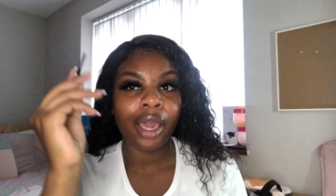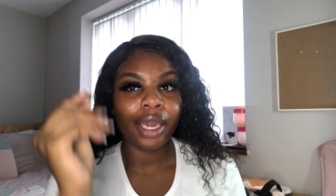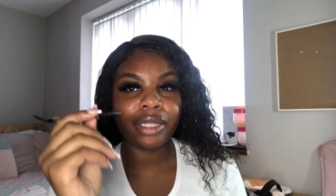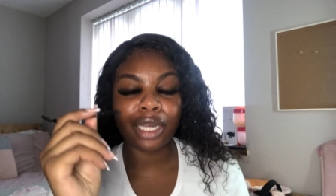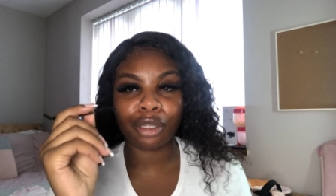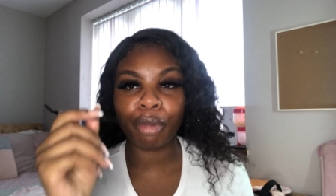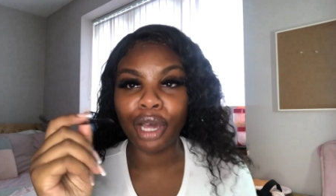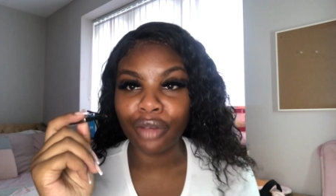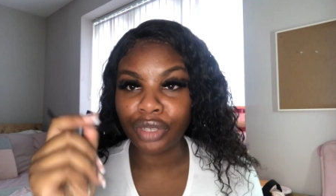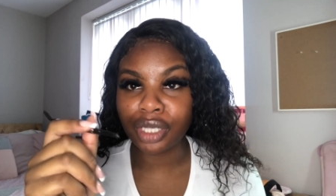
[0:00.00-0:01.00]
is like the
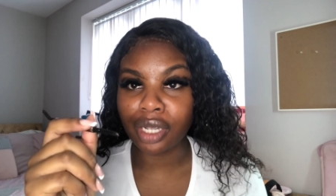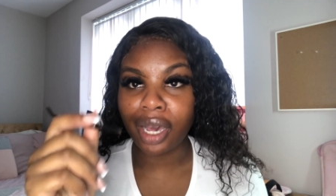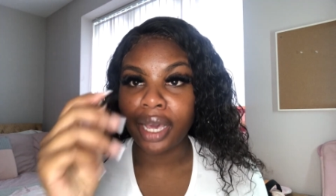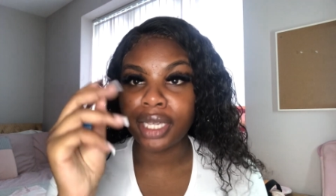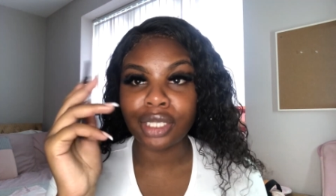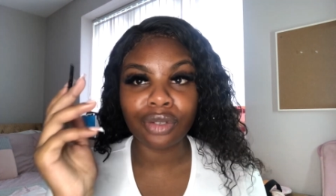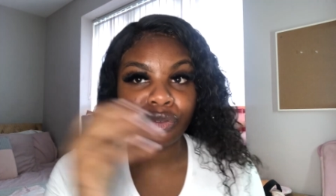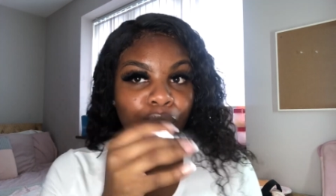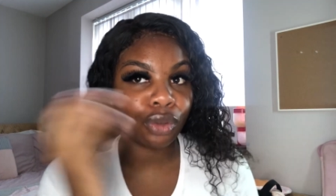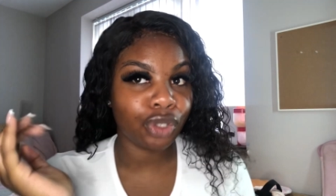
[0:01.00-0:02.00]
perfect size
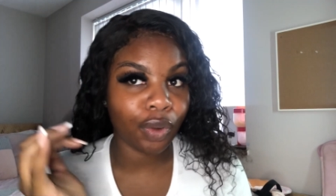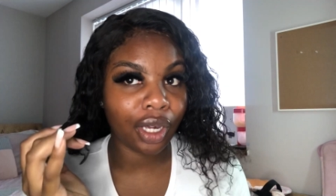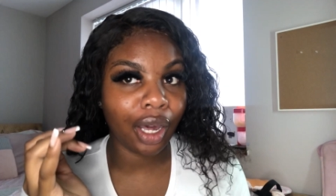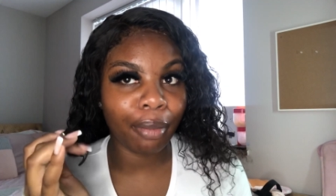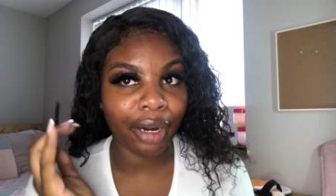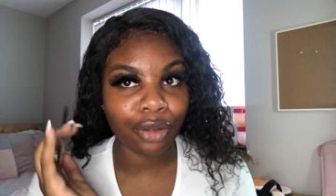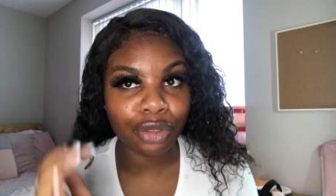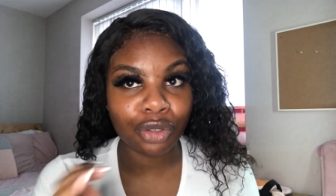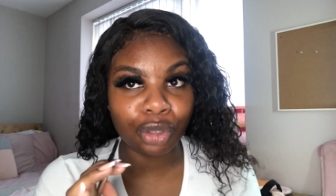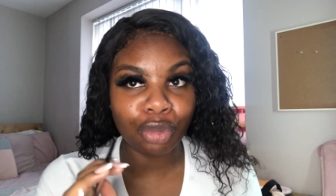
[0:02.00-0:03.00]
for doing eyebrows
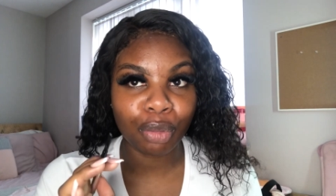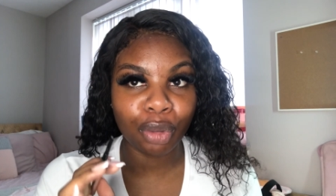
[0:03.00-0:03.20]
super, super